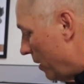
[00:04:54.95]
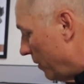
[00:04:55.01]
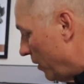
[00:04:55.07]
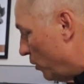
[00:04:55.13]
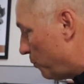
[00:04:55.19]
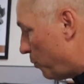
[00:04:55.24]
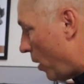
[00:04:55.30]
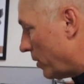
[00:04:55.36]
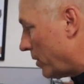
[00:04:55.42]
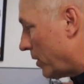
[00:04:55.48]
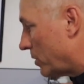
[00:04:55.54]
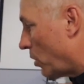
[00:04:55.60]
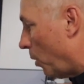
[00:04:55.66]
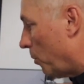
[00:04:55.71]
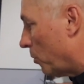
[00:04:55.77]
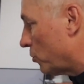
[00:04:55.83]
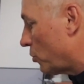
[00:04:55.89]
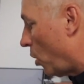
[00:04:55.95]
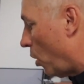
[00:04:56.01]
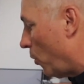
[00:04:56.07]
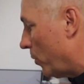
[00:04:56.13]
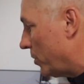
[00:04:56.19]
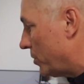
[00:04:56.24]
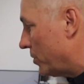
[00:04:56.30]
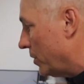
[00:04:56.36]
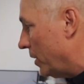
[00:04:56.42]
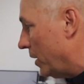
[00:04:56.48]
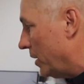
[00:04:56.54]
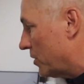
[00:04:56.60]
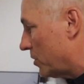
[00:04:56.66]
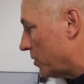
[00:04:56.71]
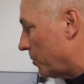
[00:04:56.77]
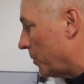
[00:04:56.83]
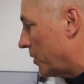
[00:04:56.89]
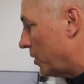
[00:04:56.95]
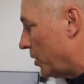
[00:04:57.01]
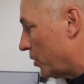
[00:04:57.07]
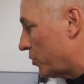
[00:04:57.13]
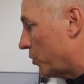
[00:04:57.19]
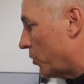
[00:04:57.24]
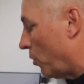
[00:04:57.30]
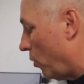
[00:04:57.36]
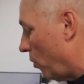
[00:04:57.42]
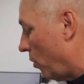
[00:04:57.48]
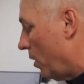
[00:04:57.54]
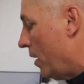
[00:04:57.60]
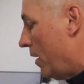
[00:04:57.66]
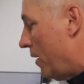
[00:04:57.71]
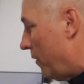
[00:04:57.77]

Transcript: these projects almost always need some additional